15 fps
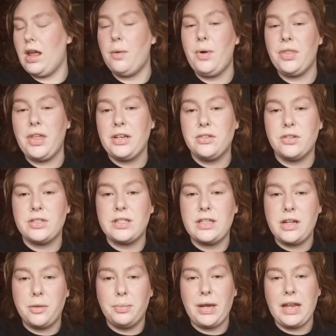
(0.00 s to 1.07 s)
Now what that does is
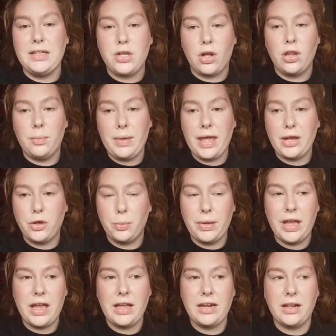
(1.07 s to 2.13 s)
it'll blend all the
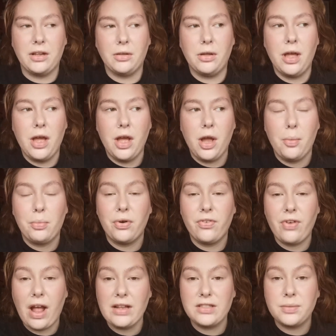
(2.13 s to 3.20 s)
makeup in, it'll
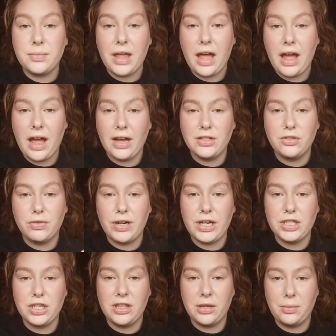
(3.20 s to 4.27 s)
provide some of that
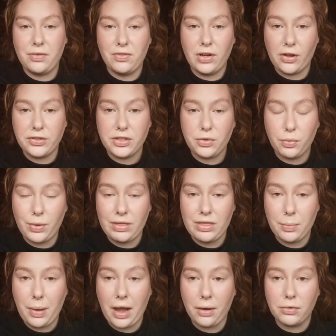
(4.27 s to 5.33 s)
hydration that we've lost
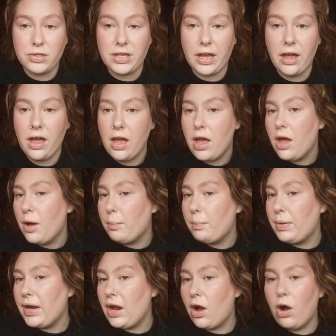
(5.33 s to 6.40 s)
with the powder,
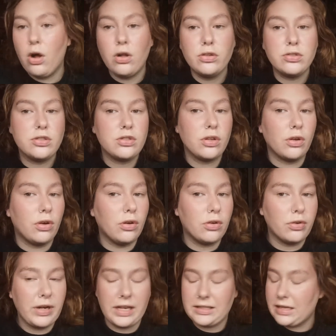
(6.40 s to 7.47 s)
but it also
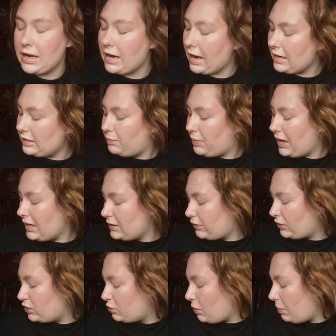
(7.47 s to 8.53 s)
creates a nice base
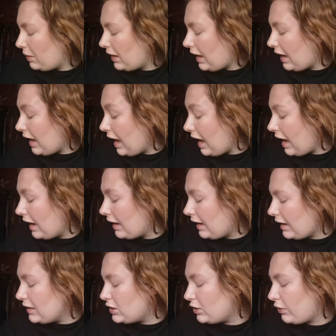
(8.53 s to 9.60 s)
for us to apply
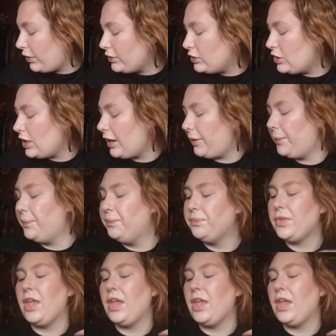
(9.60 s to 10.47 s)
highlighter onto.